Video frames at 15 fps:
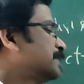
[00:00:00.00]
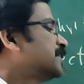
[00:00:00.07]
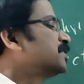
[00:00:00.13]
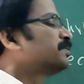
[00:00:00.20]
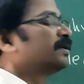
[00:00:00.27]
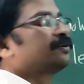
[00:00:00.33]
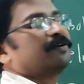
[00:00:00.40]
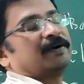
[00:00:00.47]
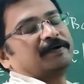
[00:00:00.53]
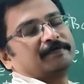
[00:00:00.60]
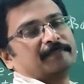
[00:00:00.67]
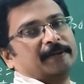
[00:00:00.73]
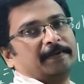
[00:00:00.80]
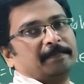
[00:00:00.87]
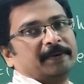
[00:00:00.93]
principal
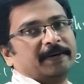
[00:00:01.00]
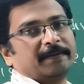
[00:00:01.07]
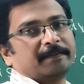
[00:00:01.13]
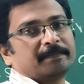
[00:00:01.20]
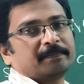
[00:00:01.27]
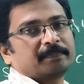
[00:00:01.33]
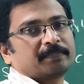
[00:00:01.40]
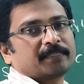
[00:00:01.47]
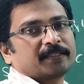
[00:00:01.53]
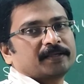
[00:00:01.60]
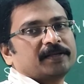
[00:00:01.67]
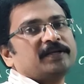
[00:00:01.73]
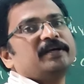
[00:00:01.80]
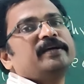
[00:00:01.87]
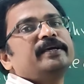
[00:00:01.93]
quantum number.
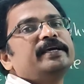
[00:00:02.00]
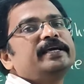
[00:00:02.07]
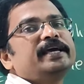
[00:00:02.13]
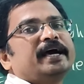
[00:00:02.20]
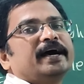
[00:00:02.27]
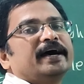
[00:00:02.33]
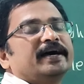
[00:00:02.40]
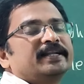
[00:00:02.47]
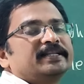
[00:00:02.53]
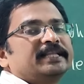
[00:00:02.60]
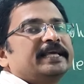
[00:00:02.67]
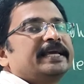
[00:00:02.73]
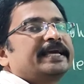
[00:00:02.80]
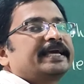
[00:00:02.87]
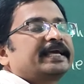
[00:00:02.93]
Here
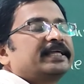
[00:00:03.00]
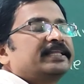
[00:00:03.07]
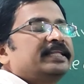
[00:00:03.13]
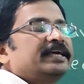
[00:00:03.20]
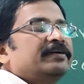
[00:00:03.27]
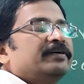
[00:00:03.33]
they